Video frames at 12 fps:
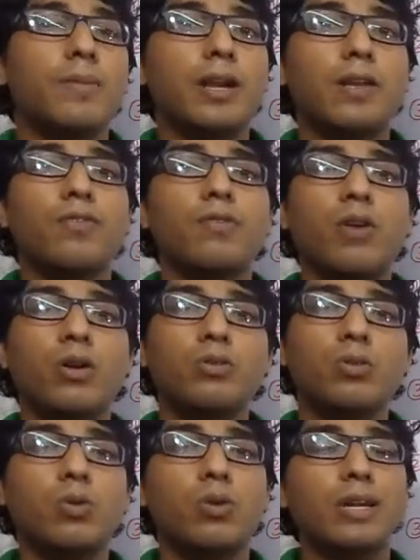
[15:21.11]
but if you
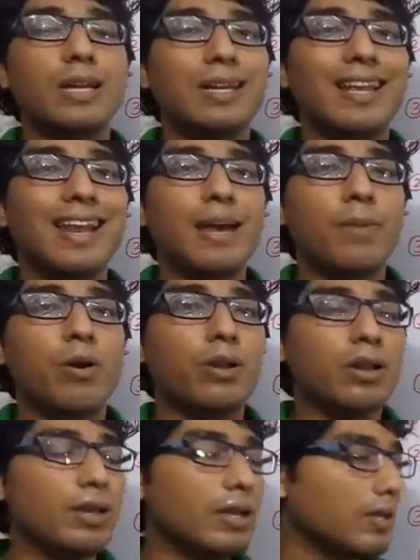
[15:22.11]
want to know in detail
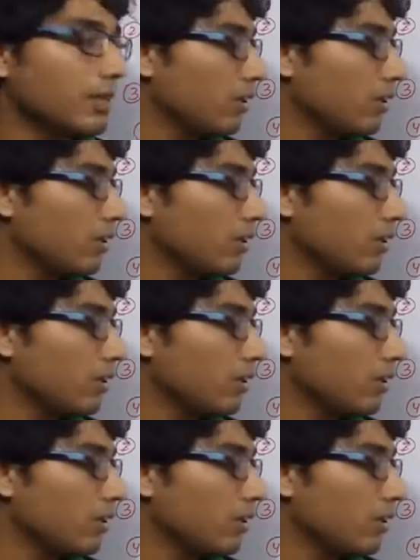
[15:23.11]
about it,